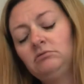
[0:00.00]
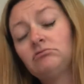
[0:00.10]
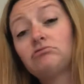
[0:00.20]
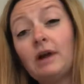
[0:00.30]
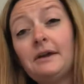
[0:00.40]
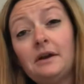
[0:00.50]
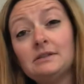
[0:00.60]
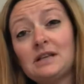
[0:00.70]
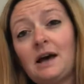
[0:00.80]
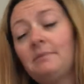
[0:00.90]
right on
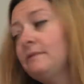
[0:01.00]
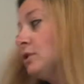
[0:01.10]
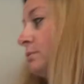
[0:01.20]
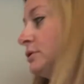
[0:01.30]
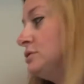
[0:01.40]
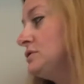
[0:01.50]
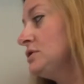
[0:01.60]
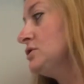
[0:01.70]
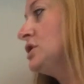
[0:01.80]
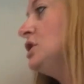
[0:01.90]
top of your producers.